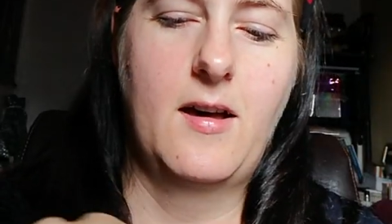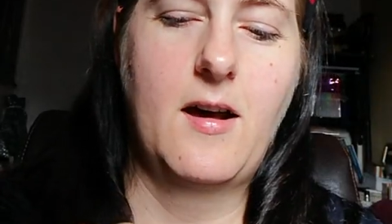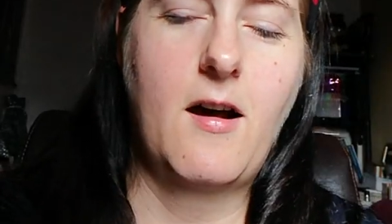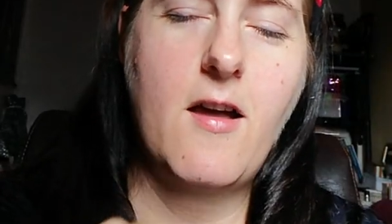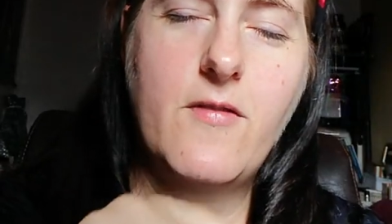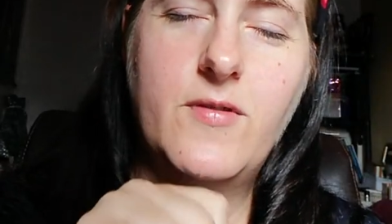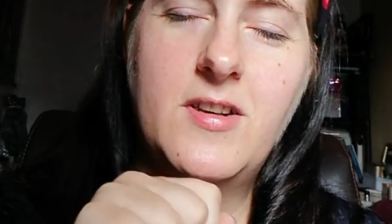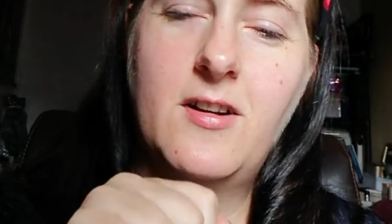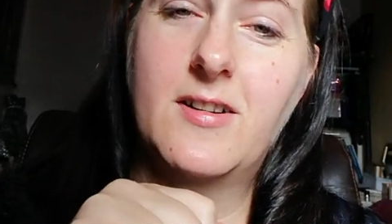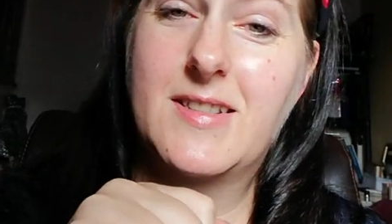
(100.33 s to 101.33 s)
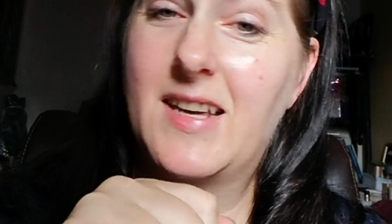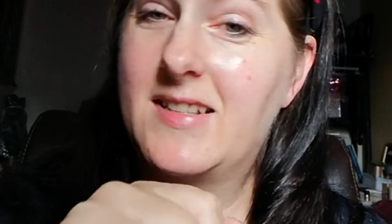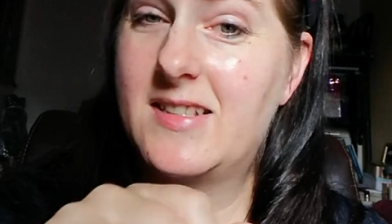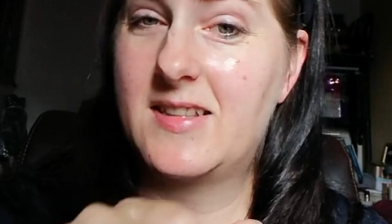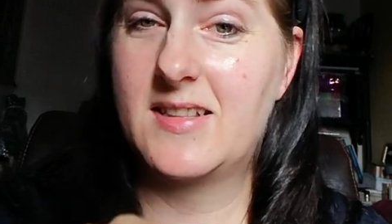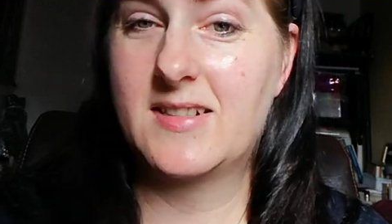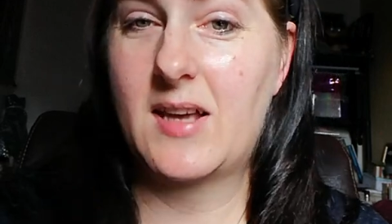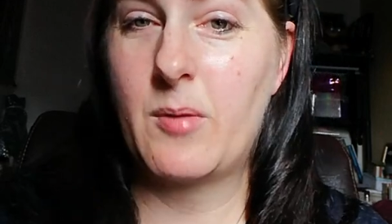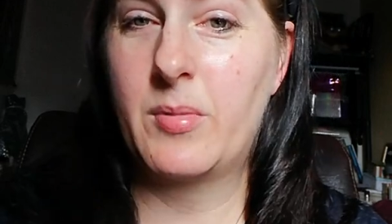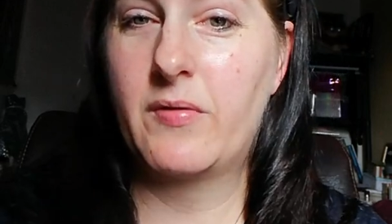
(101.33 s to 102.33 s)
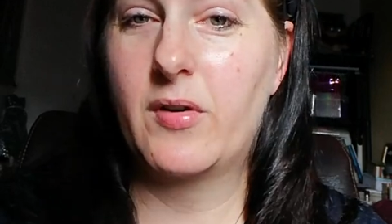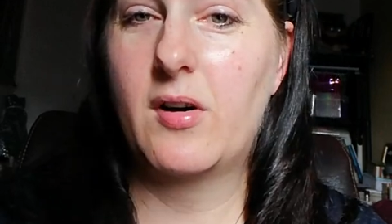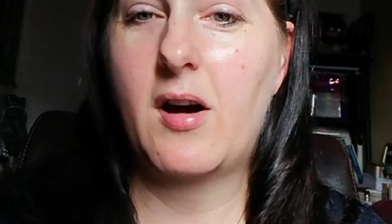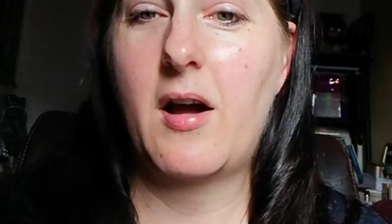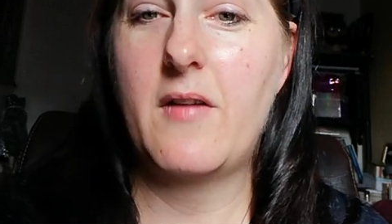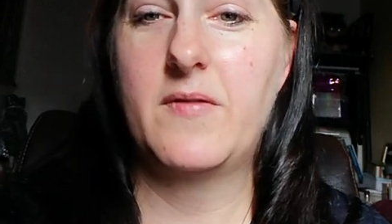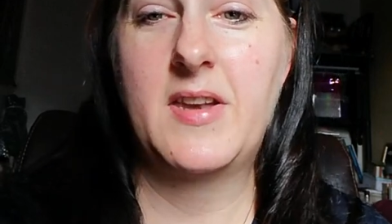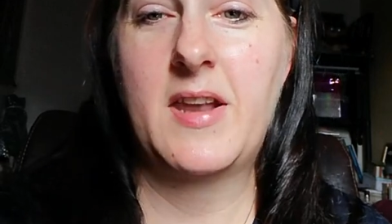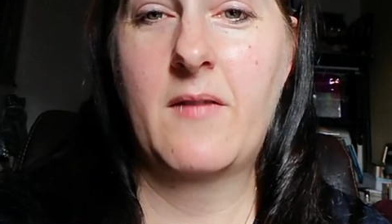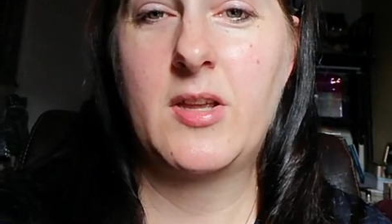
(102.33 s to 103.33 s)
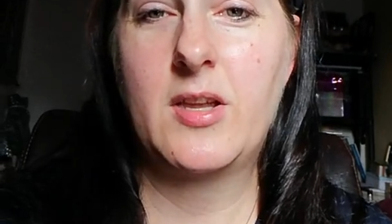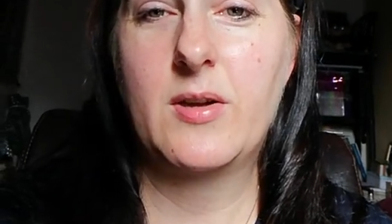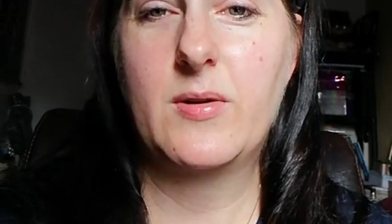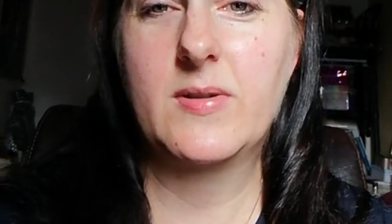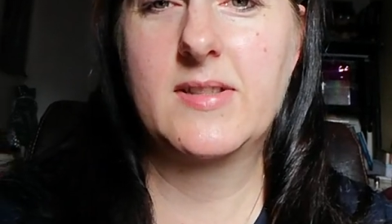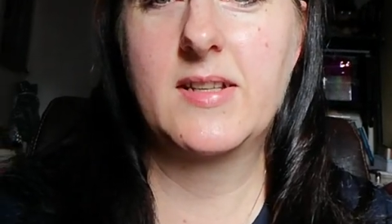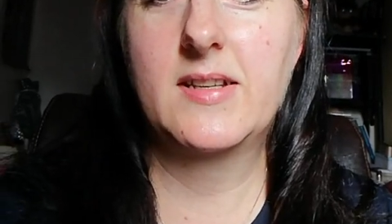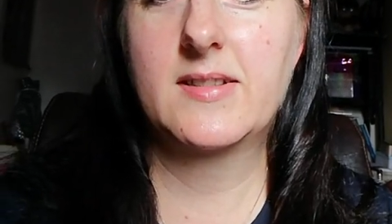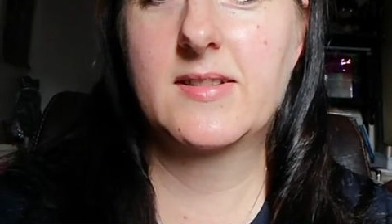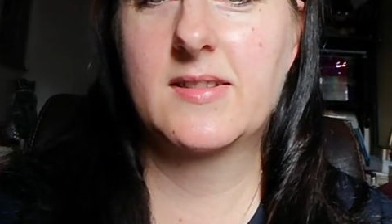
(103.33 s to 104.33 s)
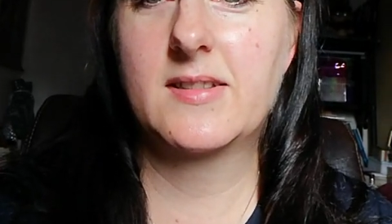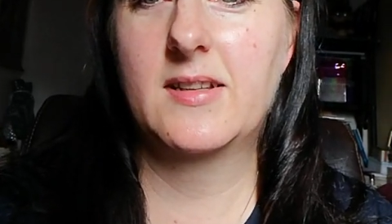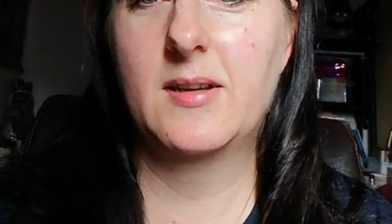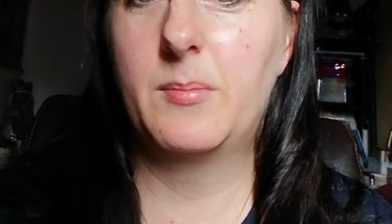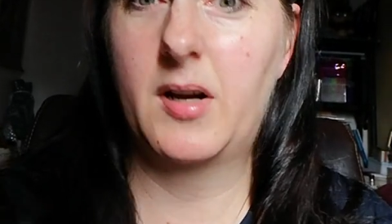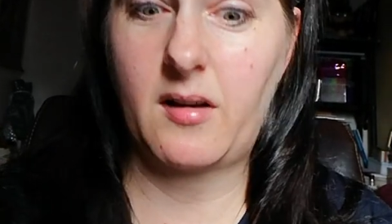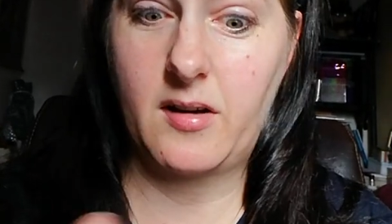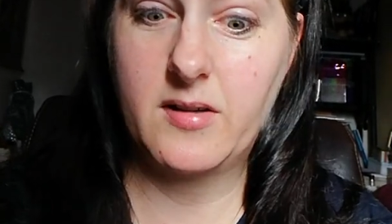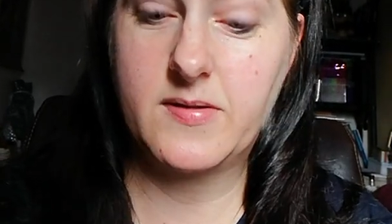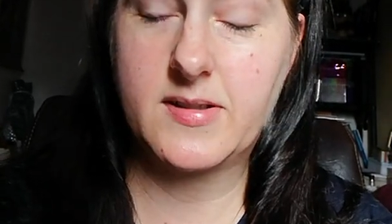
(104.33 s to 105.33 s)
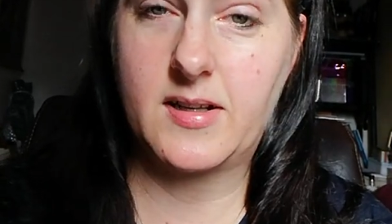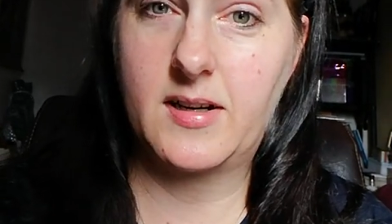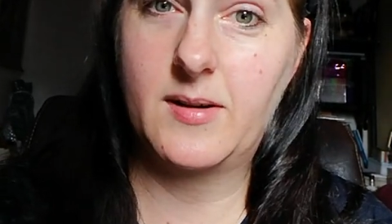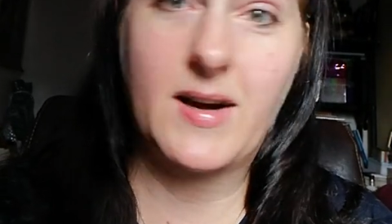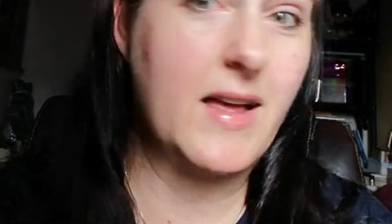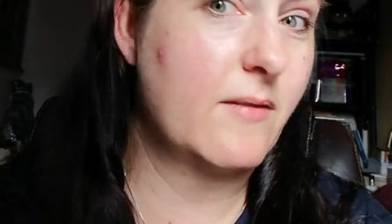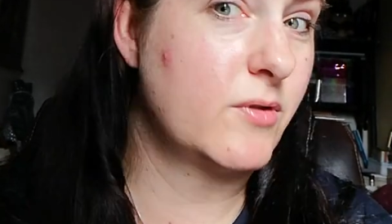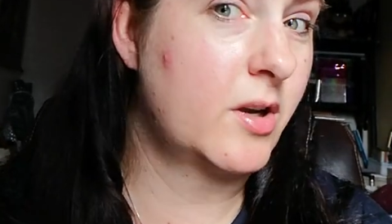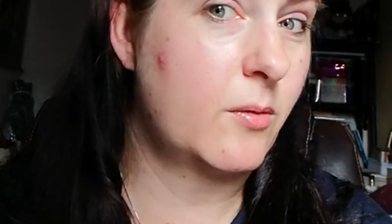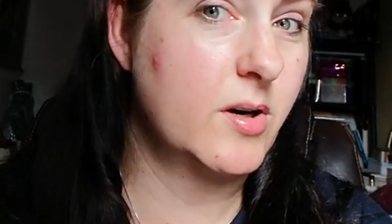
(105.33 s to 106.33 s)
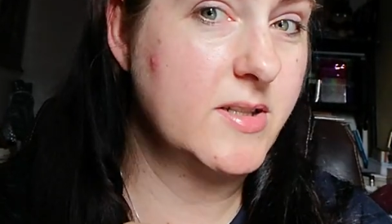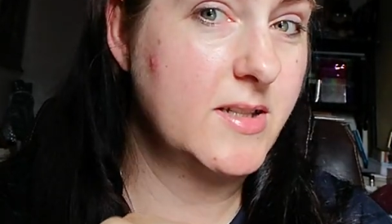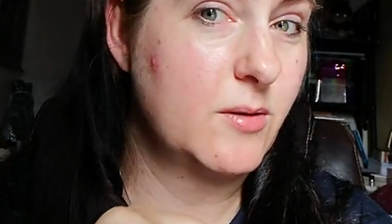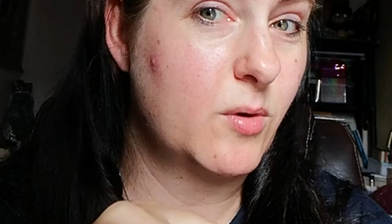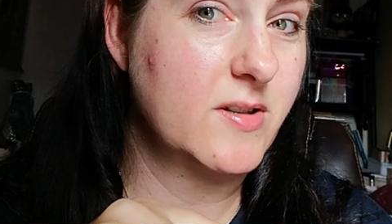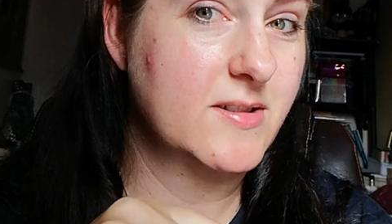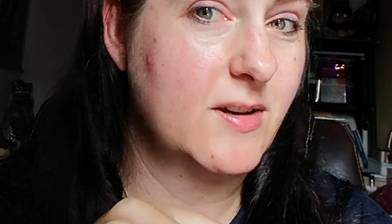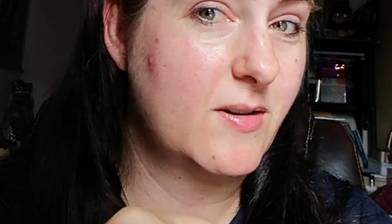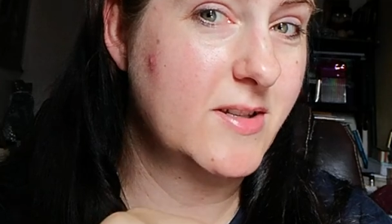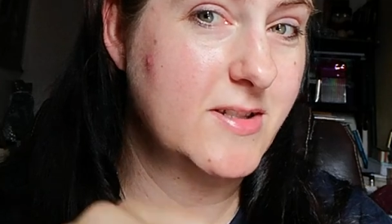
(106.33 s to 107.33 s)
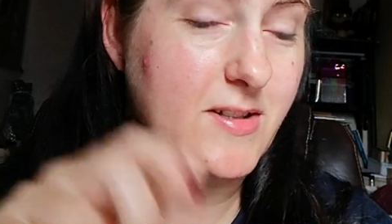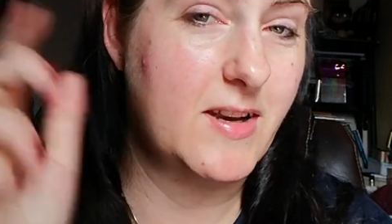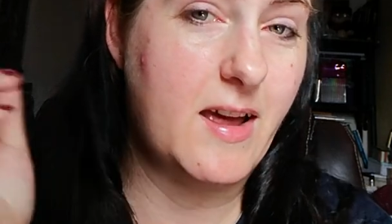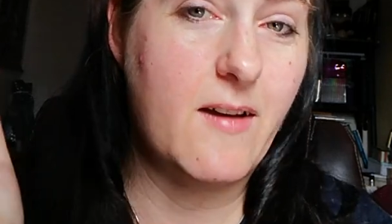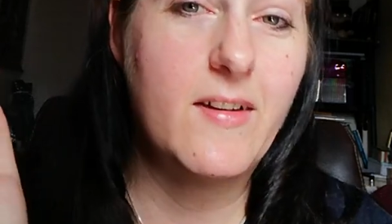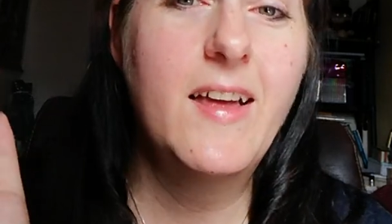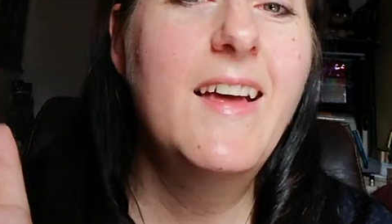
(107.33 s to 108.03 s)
I've not tested this out before. I've never used this in my life, so I have no idea what it's going to turn out.